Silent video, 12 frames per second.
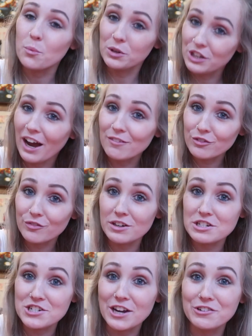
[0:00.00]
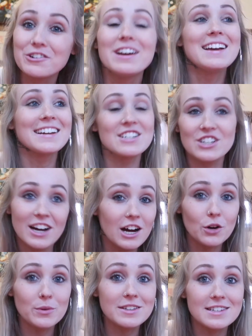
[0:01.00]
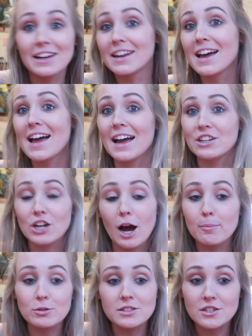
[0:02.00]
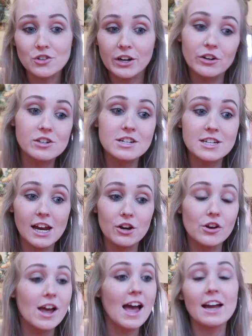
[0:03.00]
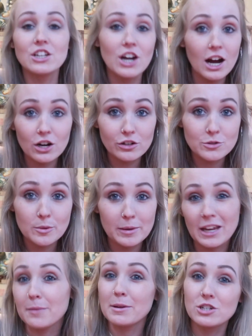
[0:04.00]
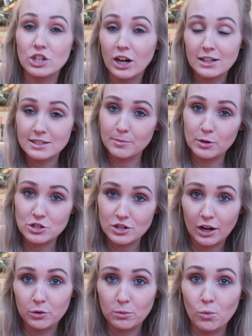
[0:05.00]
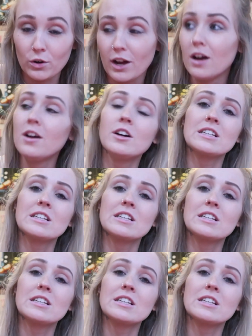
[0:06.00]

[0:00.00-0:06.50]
when you have a fresh tattoo, because you can't go in the sun and you can't put sunscreen on your tattoo and you can't go swimming because you can't submerge your tattoo in water.